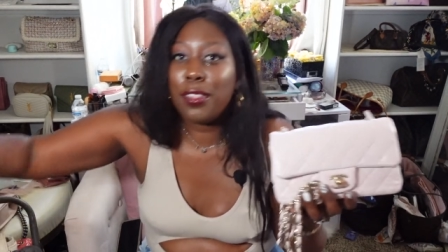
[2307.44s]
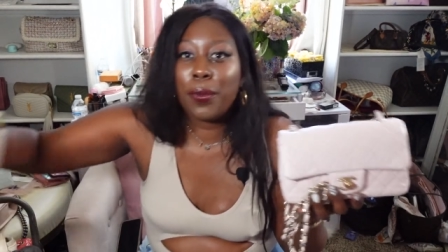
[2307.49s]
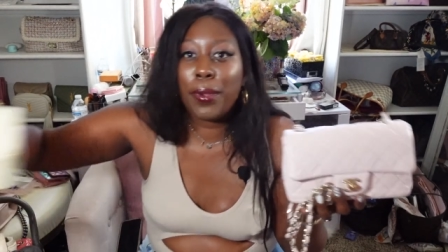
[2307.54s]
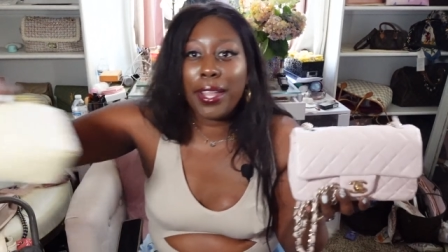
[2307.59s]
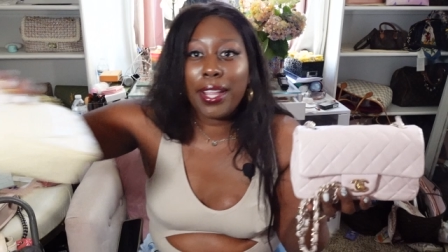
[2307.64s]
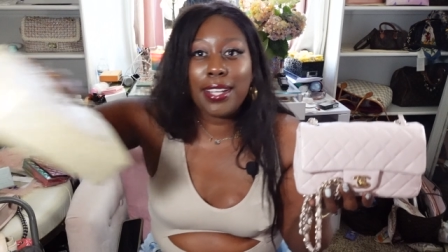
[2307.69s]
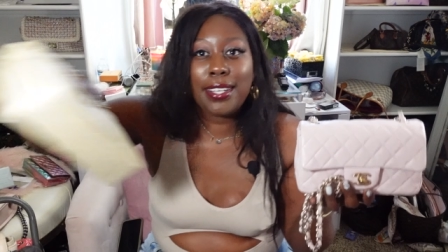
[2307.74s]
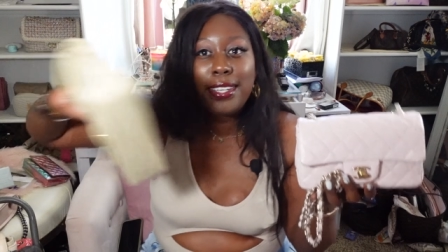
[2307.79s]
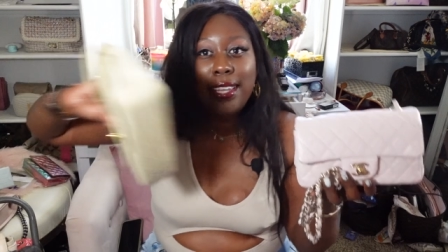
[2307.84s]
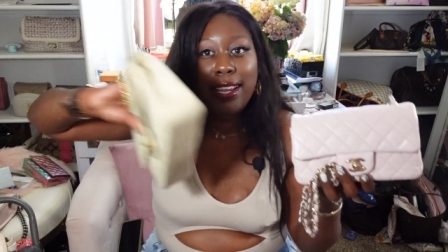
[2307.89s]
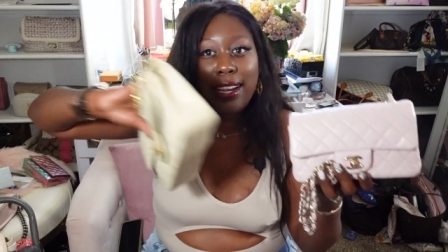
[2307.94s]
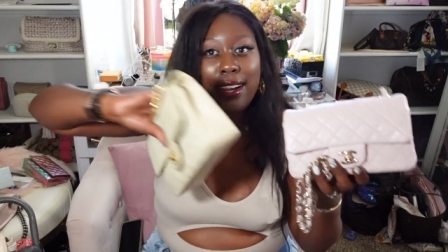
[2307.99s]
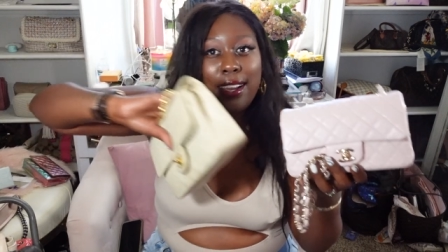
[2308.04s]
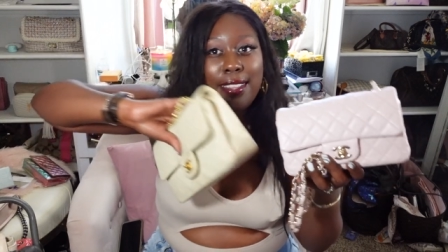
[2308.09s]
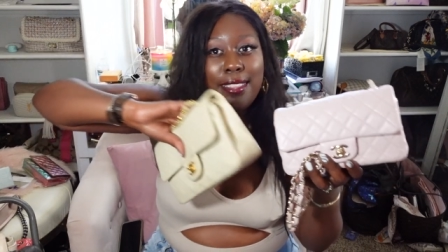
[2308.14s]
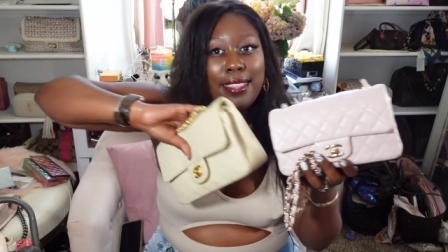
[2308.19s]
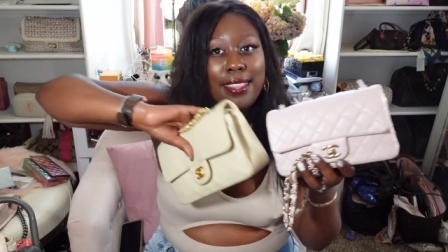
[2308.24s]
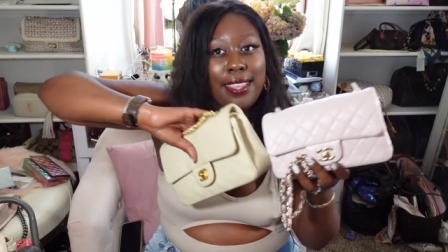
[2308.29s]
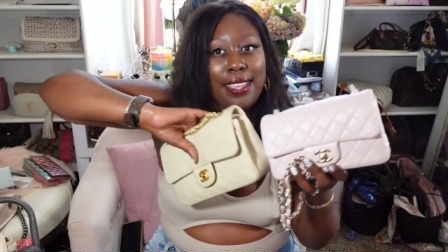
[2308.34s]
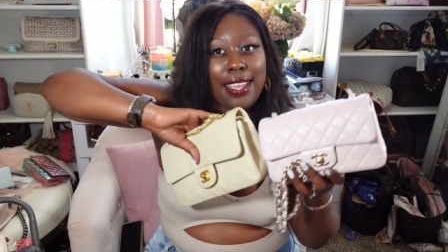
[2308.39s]
the wear and tear
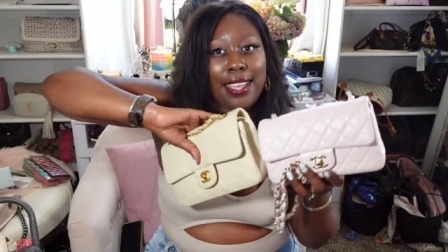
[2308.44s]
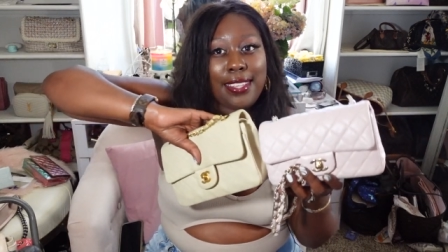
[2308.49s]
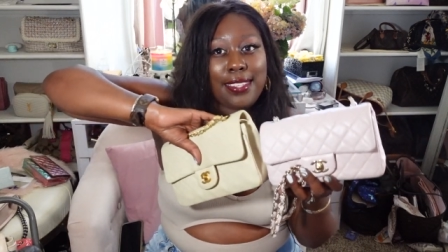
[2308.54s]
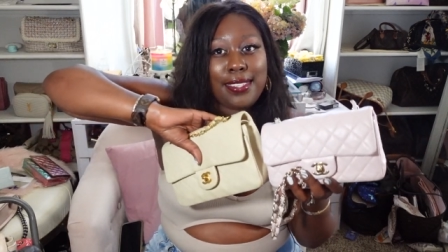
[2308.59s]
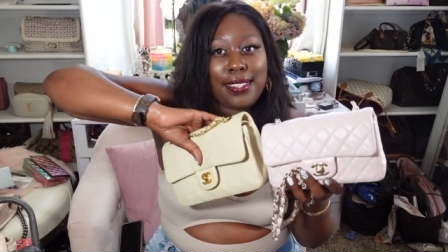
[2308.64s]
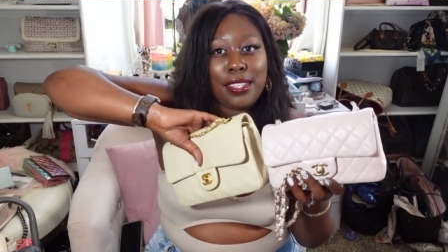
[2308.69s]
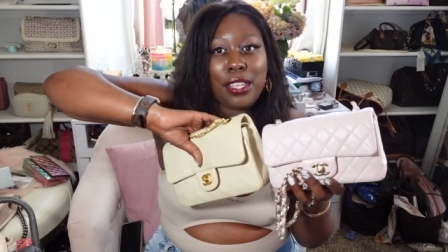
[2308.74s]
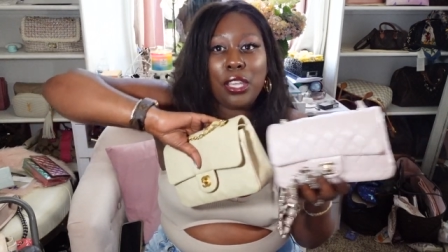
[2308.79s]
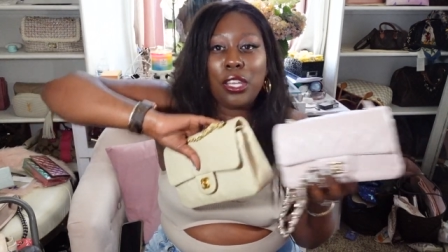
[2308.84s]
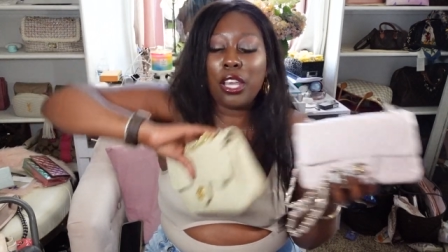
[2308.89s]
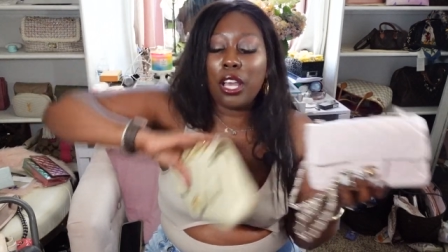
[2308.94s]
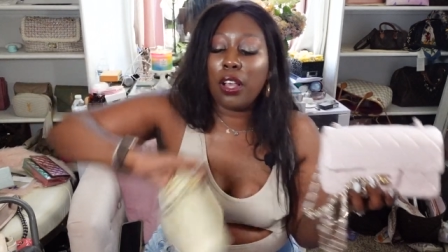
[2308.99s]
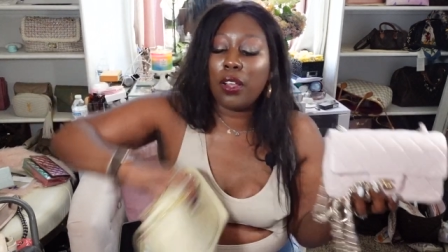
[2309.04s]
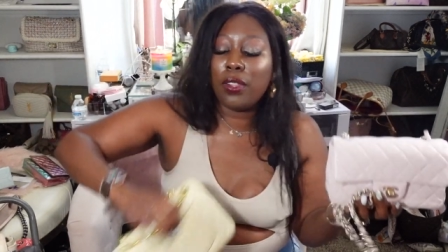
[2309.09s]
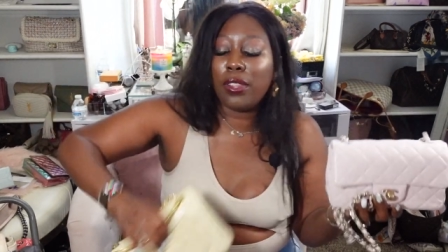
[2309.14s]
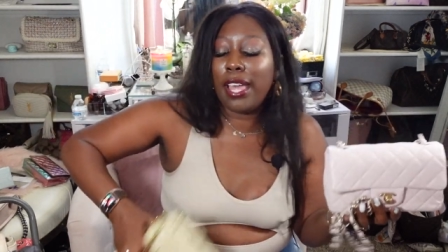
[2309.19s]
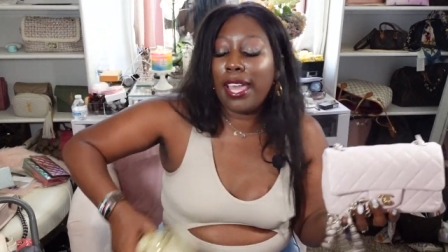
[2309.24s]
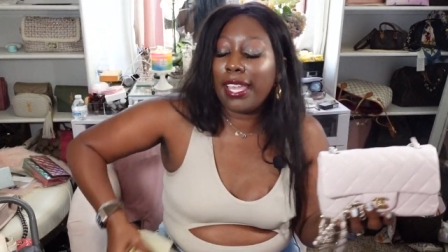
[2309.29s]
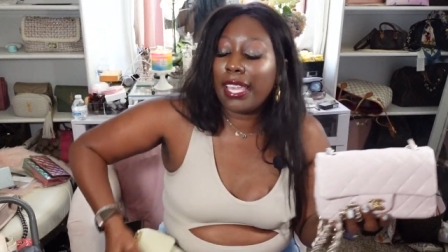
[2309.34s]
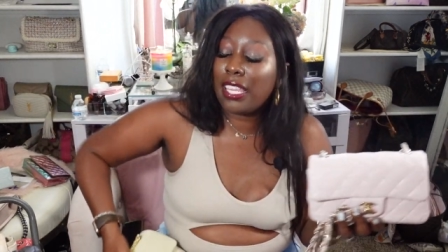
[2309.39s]
on this, you
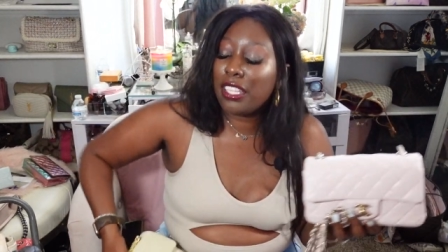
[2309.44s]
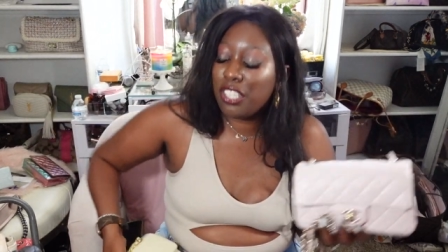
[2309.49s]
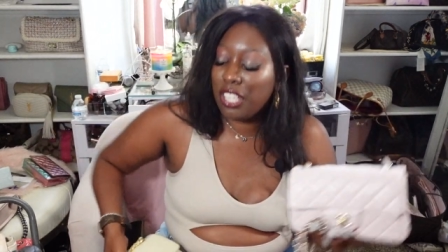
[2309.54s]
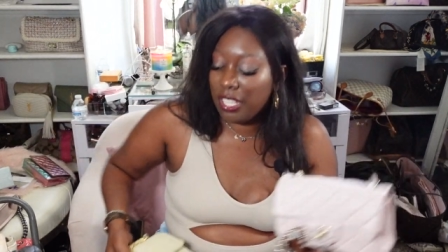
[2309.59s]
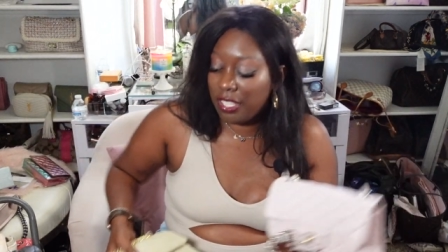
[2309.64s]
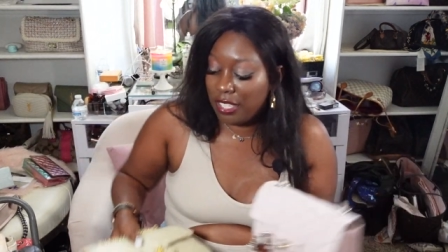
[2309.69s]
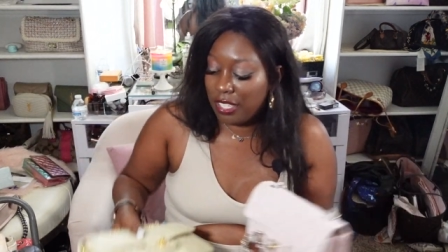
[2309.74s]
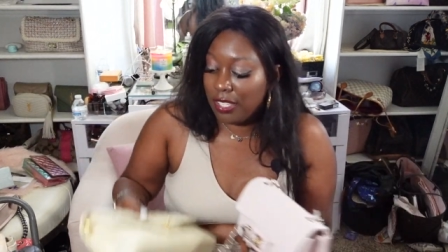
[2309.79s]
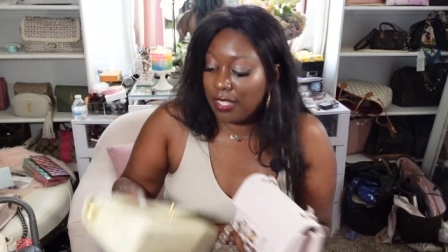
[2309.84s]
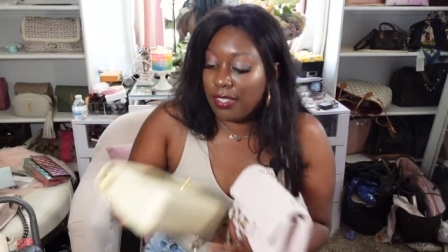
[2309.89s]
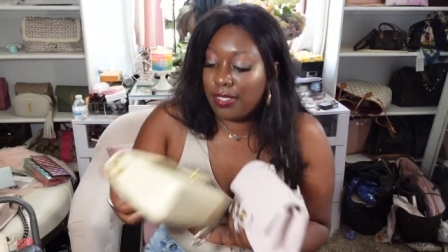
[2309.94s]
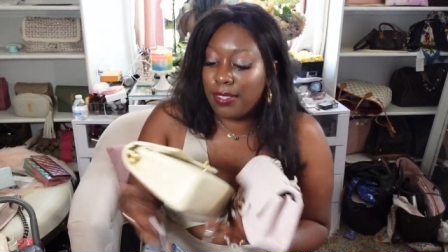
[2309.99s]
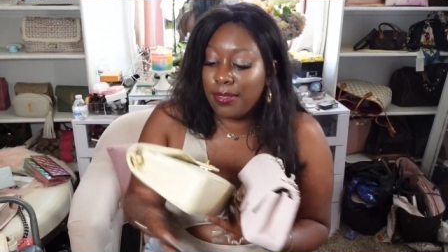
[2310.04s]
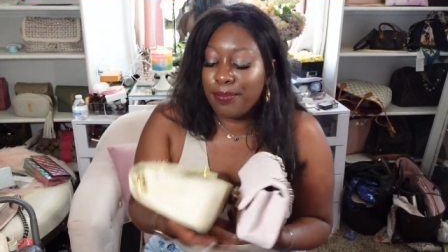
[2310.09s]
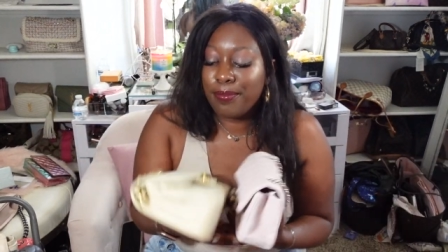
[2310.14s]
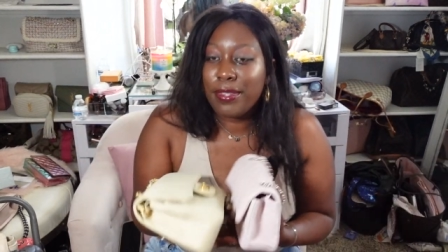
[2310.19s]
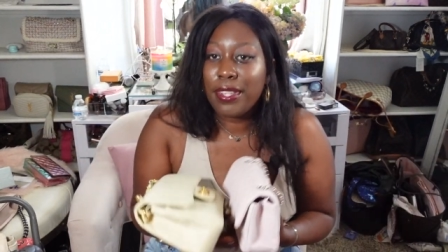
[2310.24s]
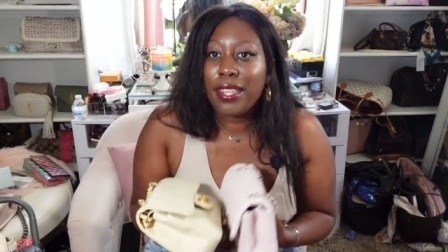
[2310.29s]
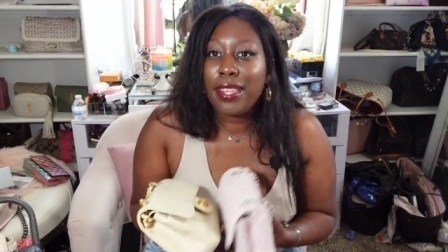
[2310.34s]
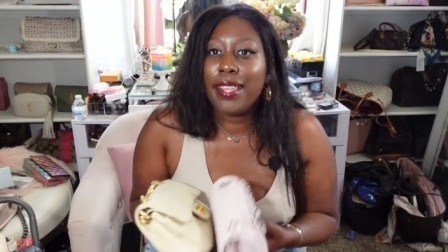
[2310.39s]
know, like it
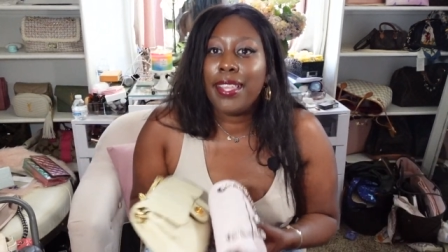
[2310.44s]
just,